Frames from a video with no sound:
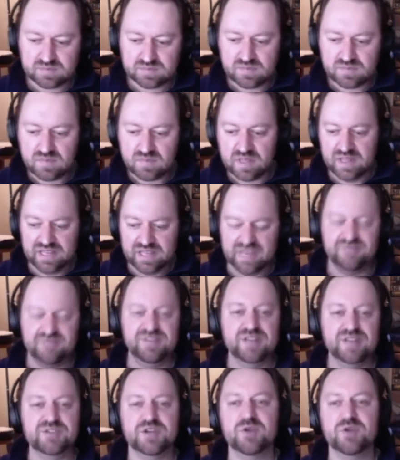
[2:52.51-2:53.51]
like if
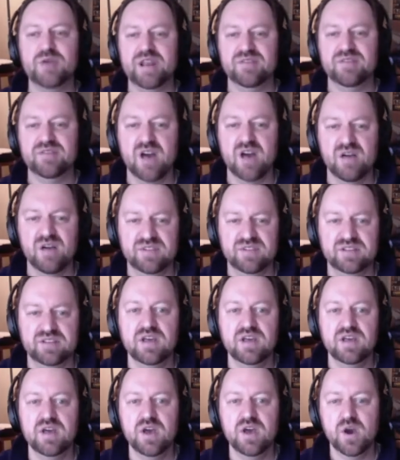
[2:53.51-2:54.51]
there's a creative conflict
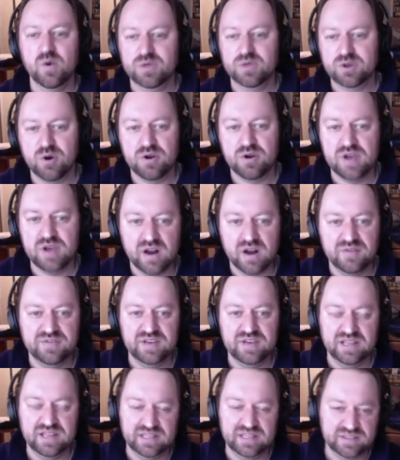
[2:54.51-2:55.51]
with choreography, I
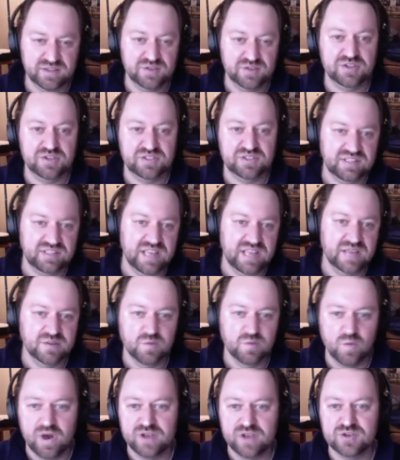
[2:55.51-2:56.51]
like to just sit down and
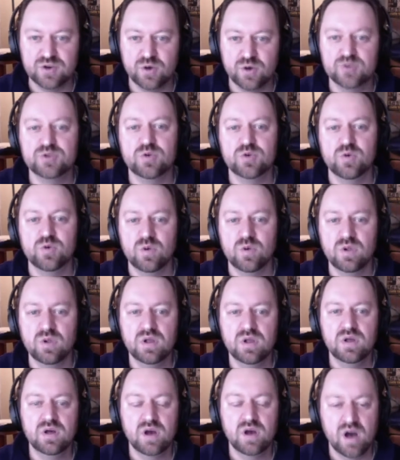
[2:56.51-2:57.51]
watch old school
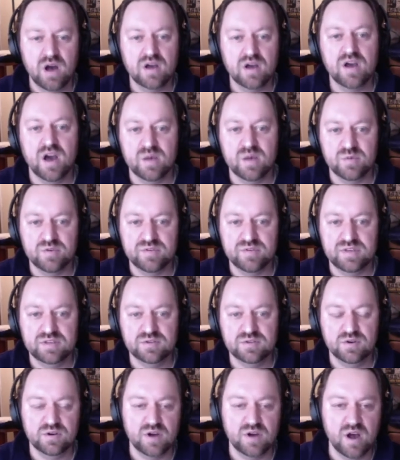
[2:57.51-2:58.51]
Hong Kong movies
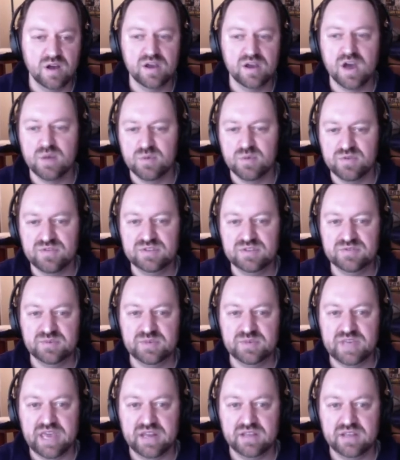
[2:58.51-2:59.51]
or Hong Kong movies from the
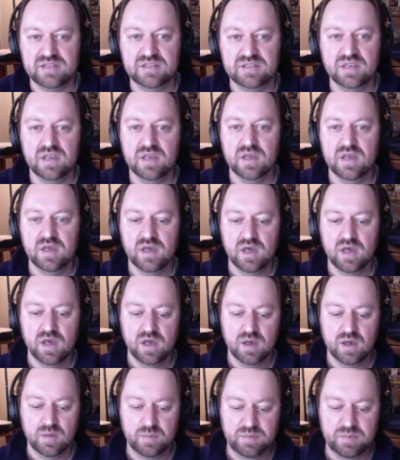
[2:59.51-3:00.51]
80s,
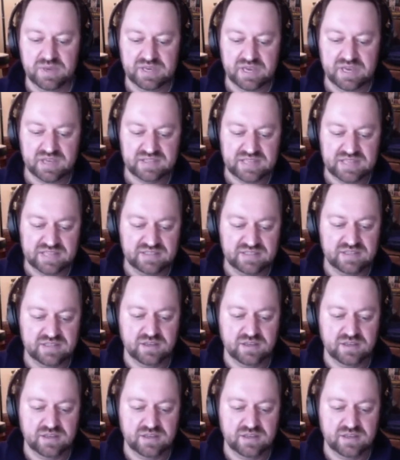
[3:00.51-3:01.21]
because that's a good